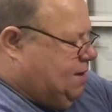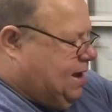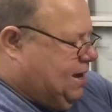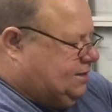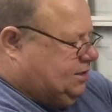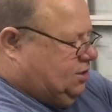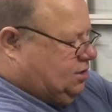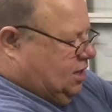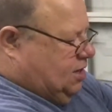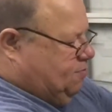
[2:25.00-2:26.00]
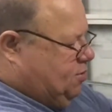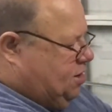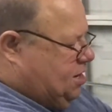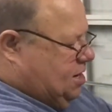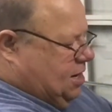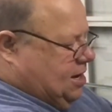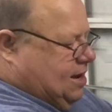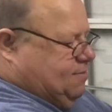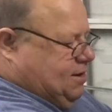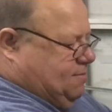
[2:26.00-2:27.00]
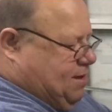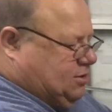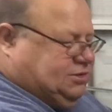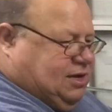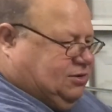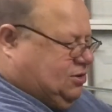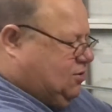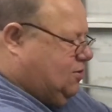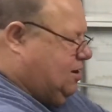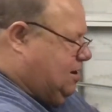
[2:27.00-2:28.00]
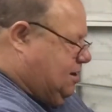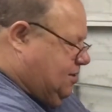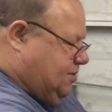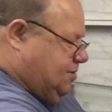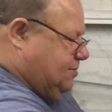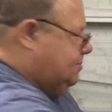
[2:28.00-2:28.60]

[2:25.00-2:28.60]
bags, it looks like you're putting in a lot, but it melts down to hardly nothing.